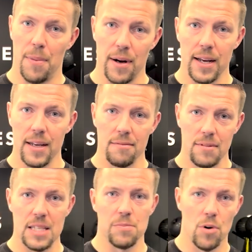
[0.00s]
body
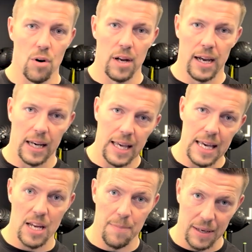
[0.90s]
is more likely
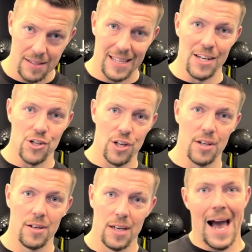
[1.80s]
hip
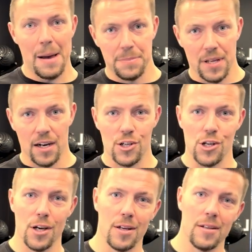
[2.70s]
extension,
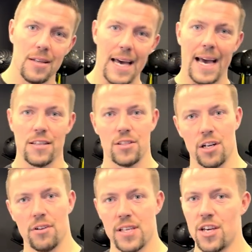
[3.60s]
abduction,
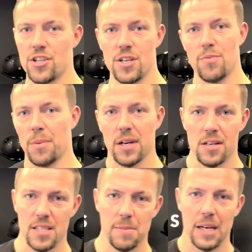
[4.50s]
external rotation. You probably
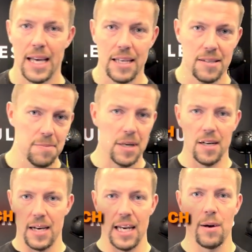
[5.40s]
can't see my legs,
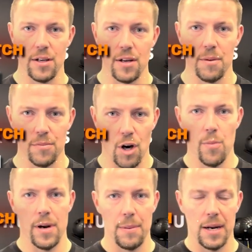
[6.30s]
but anyway, I'm
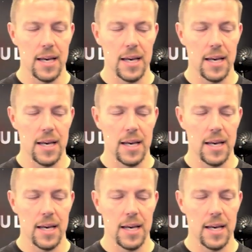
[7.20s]
opening out my